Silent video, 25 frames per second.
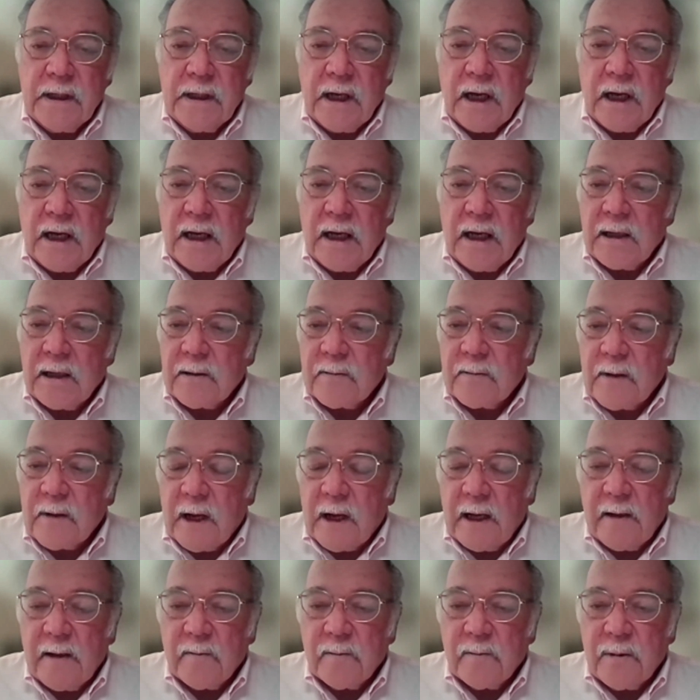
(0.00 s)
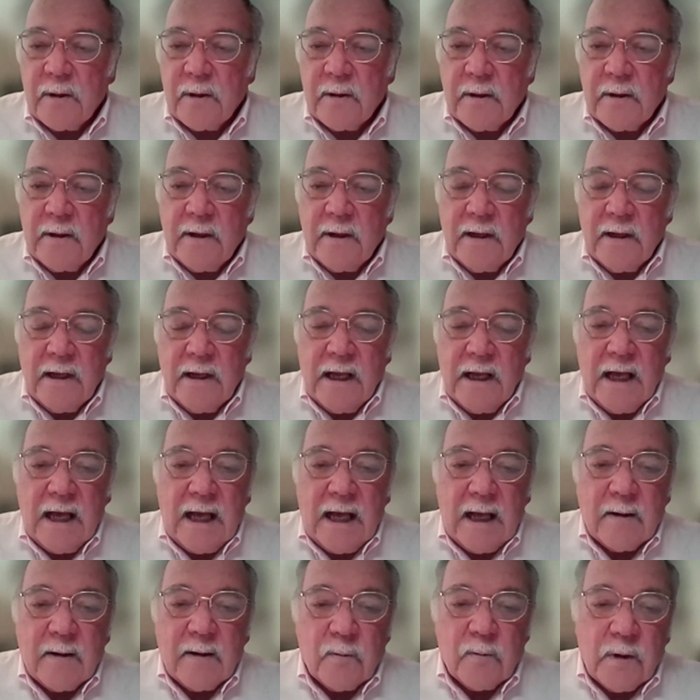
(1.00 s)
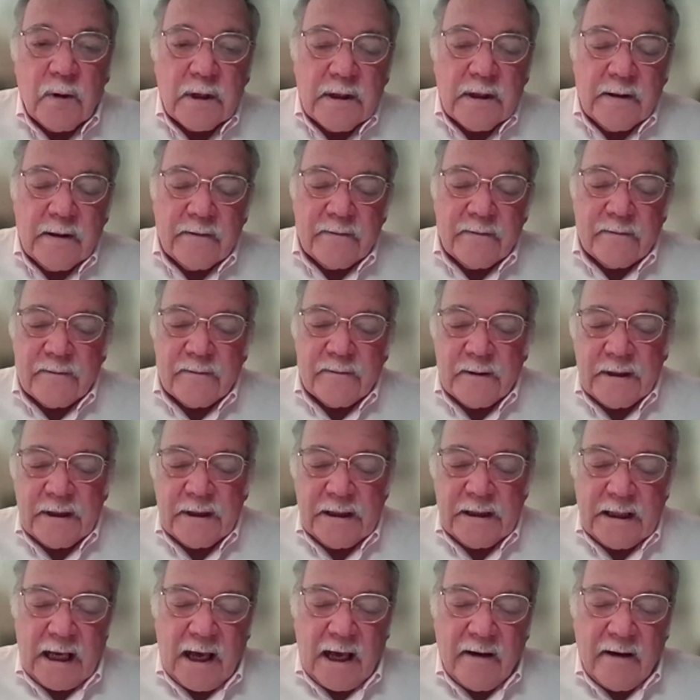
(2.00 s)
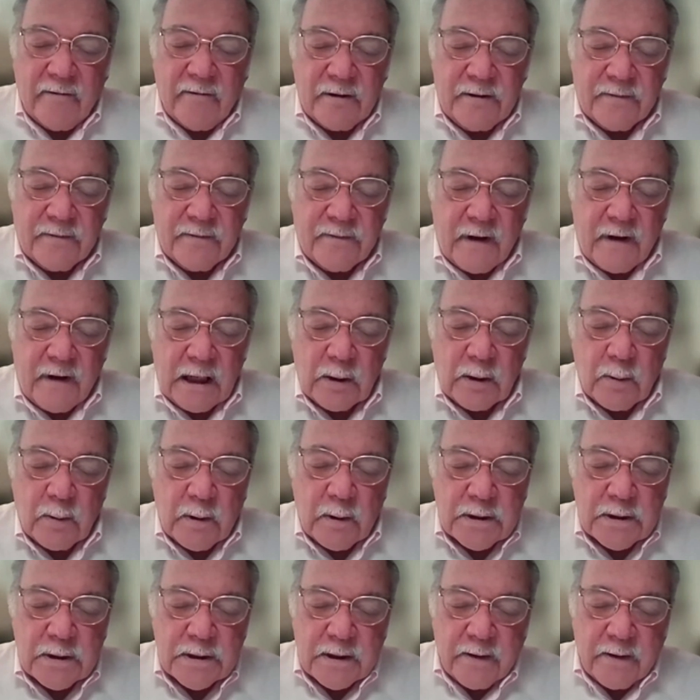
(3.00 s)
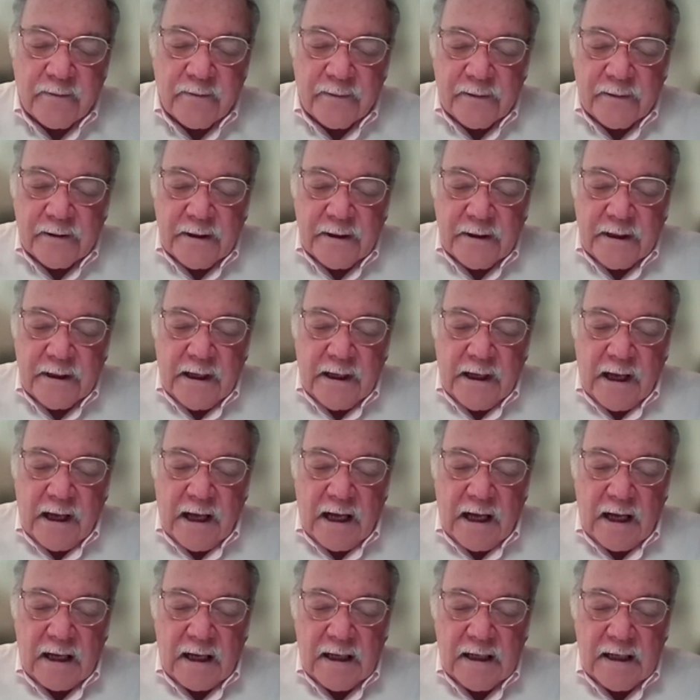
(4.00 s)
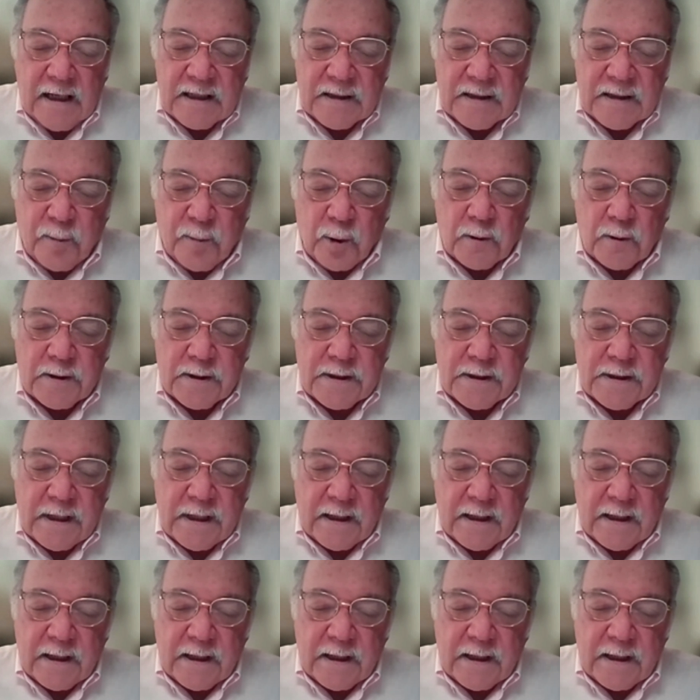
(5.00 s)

I am one of the avid followers of his books.